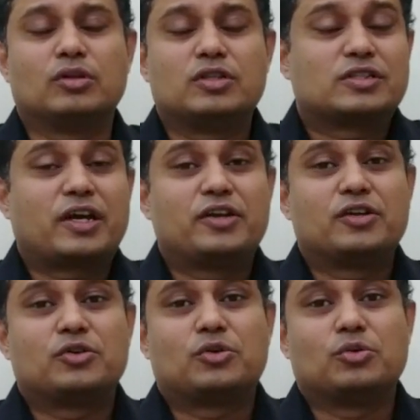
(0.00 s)

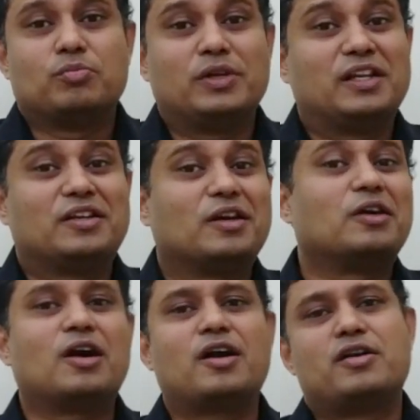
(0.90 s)
decided to build a
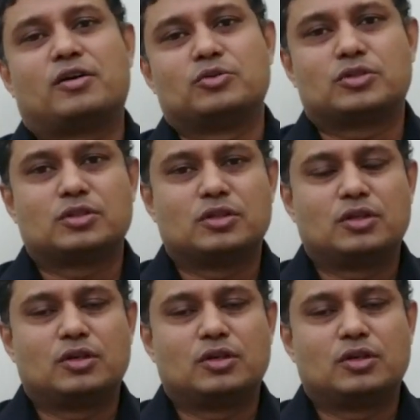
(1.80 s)
guardhouse